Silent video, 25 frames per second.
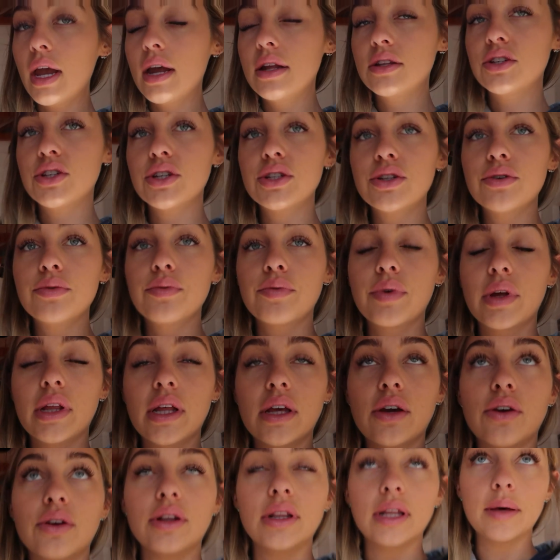It's just a
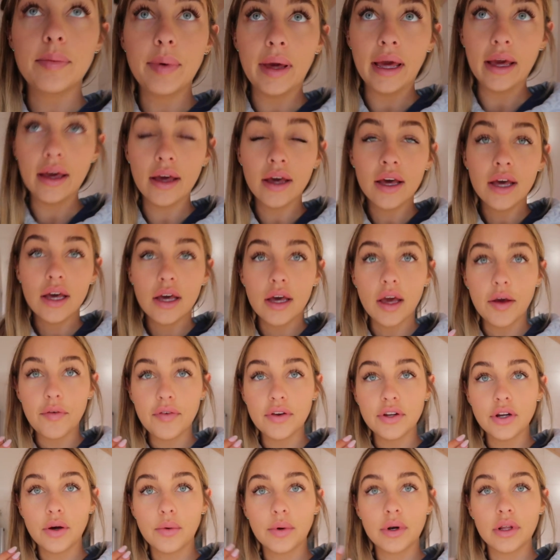really good lippy if
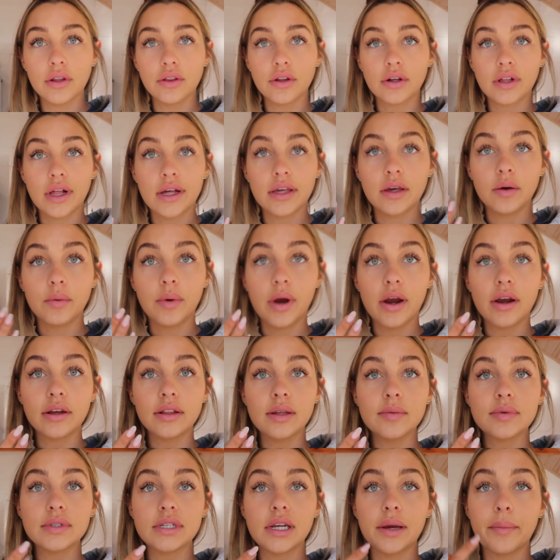you don't want to look like you're wearing
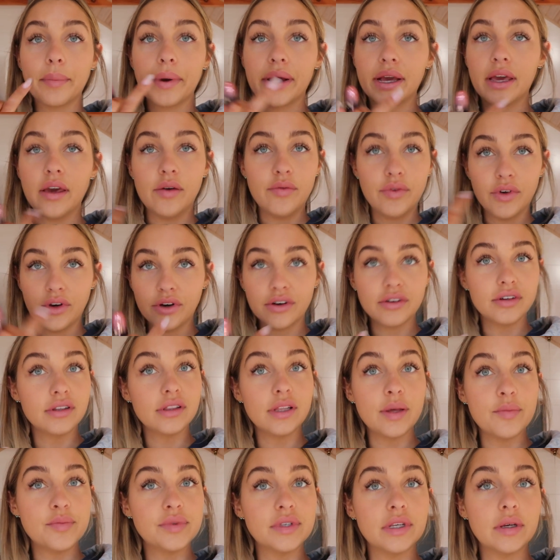lipstick, but give your
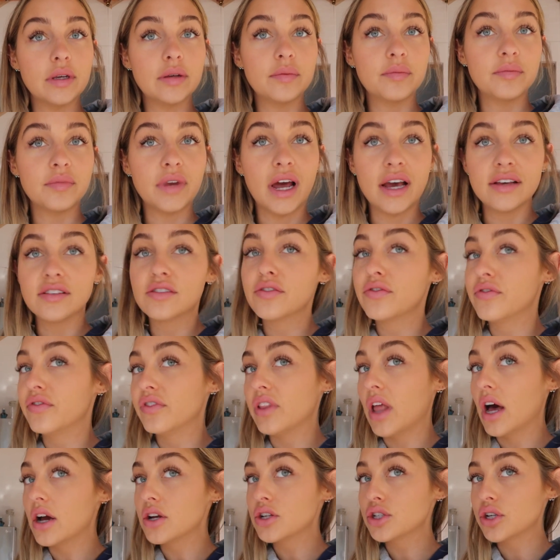lips a nice
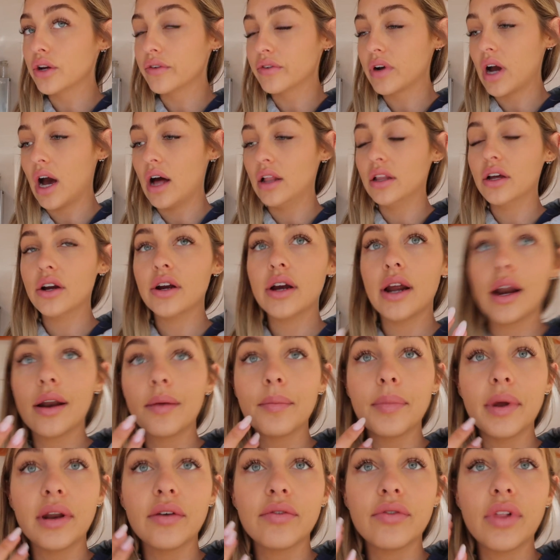flush of color and a
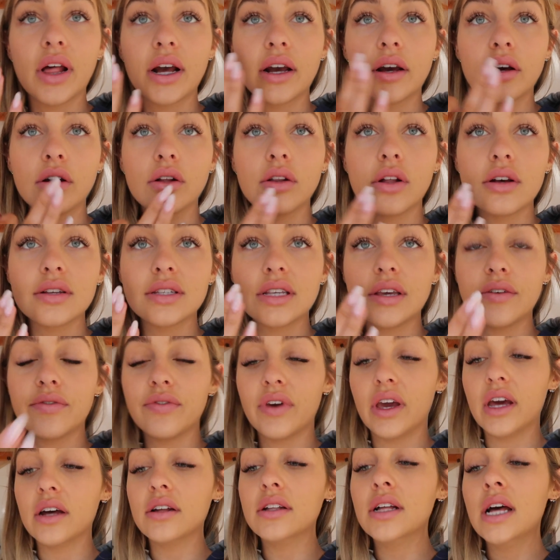bit of like a glossy
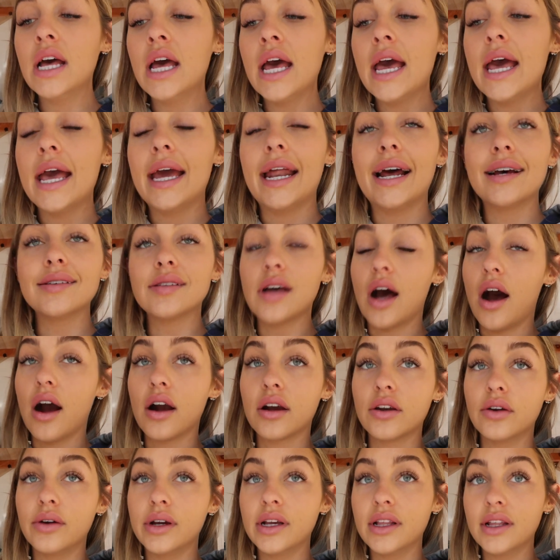feel. It has
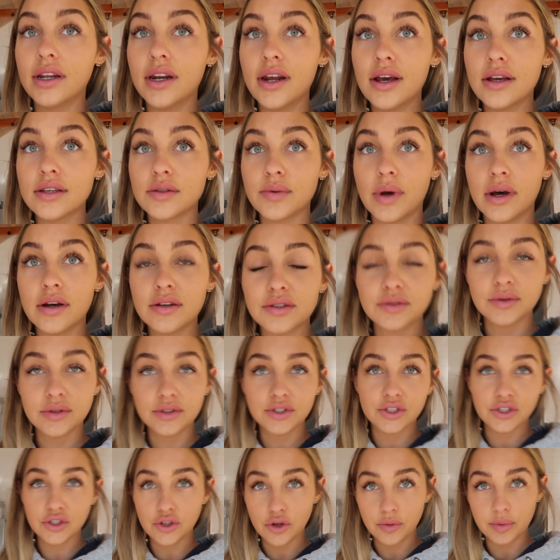argan oil in it as well, so
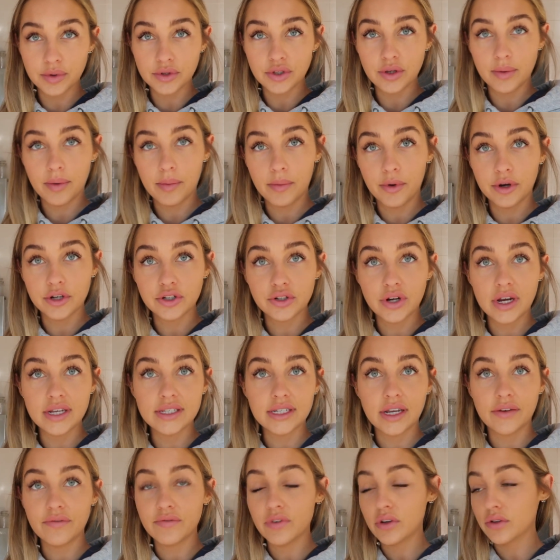it's super, super
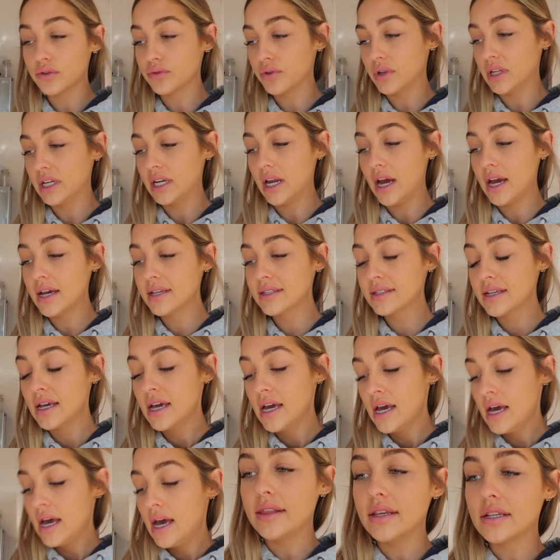moisturizing and feels really nice.
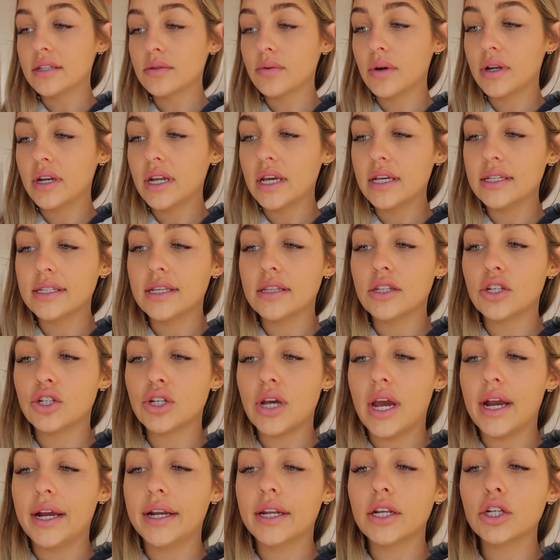This one is in the
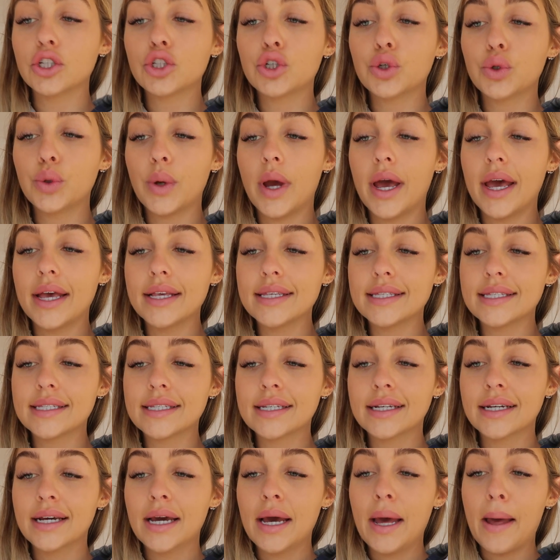shade
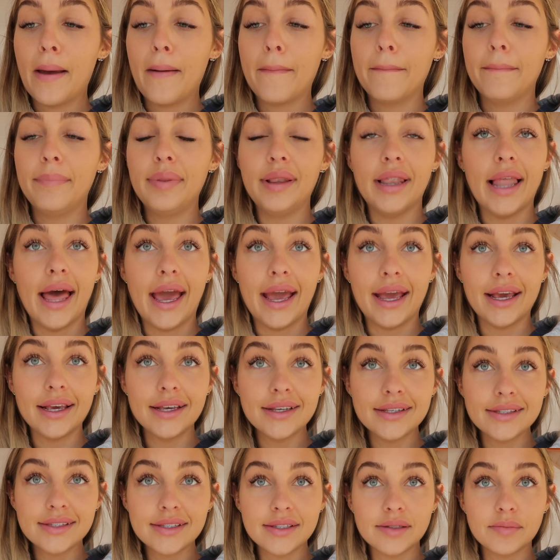Treze
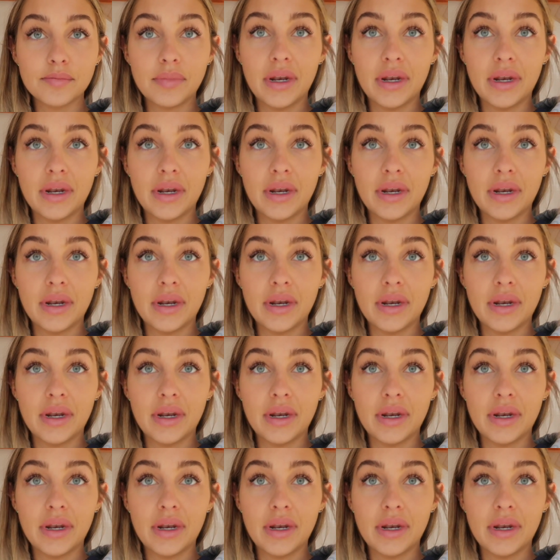Blase.